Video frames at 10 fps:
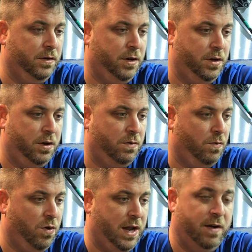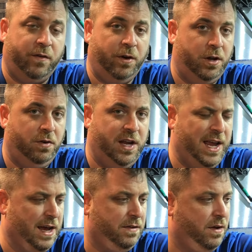you know, whatever you
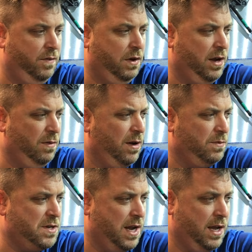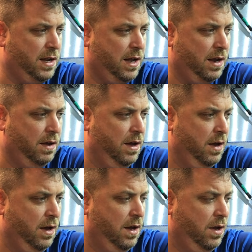get, if you get what I'm saying. Like,
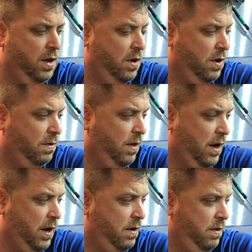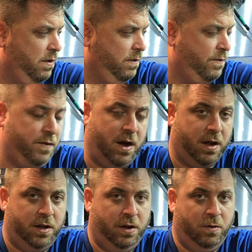you know, like,
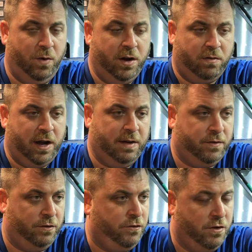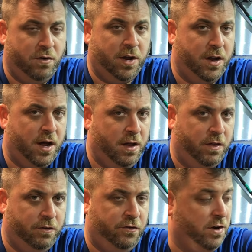fuck, you know, we don't have to show you none of
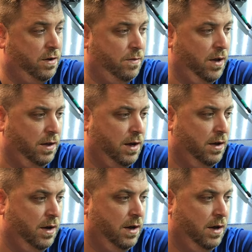this shit, really.